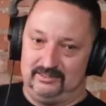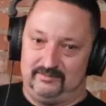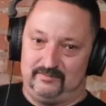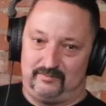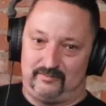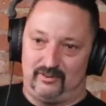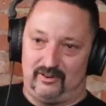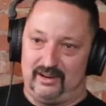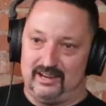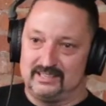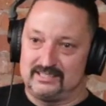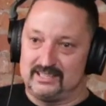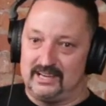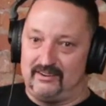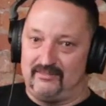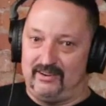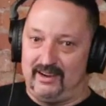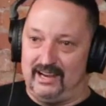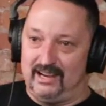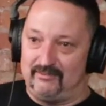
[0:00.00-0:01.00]
friends I've
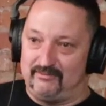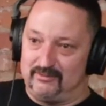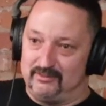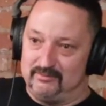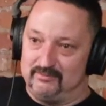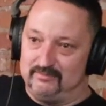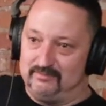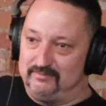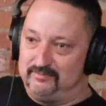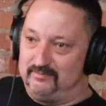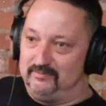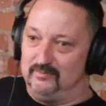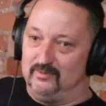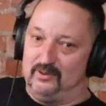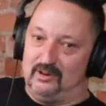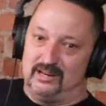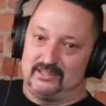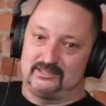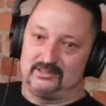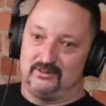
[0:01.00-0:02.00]
had from while
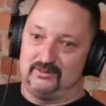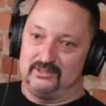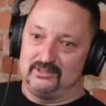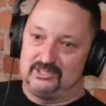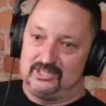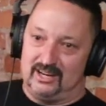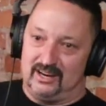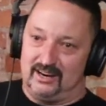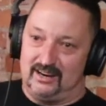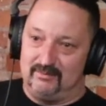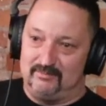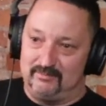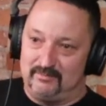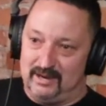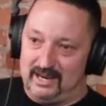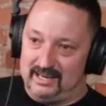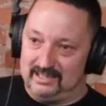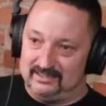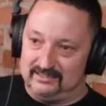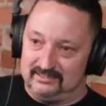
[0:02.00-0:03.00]
I was on the job
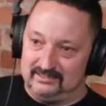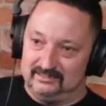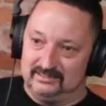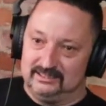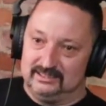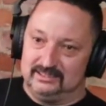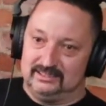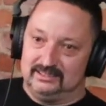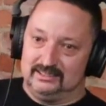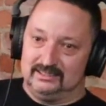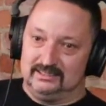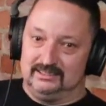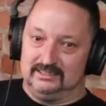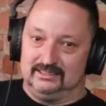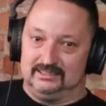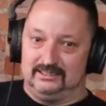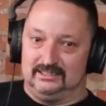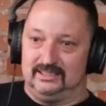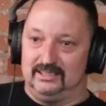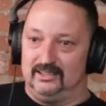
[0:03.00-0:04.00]
back in
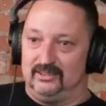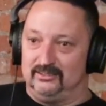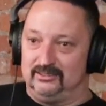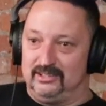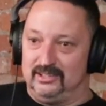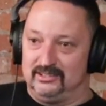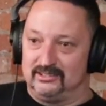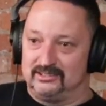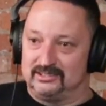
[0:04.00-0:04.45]
years